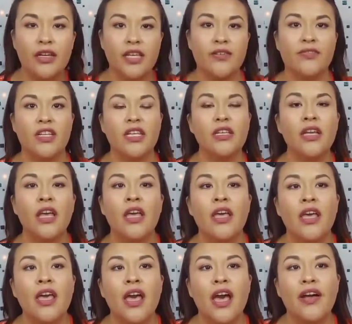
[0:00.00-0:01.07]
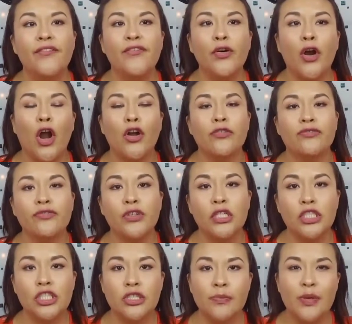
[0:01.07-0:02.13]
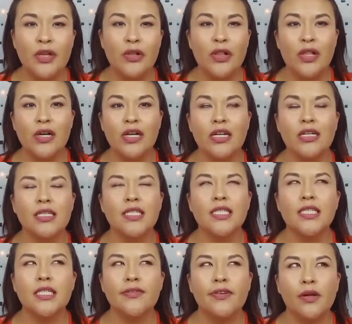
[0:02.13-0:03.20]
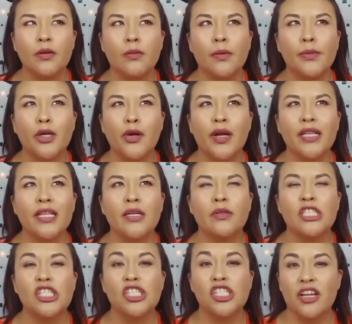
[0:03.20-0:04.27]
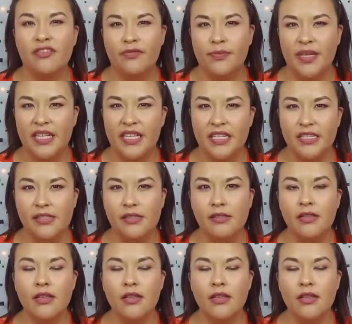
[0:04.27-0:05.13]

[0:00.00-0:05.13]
evening. For our first meal, if I remember correctly, it was Chef Mickey's.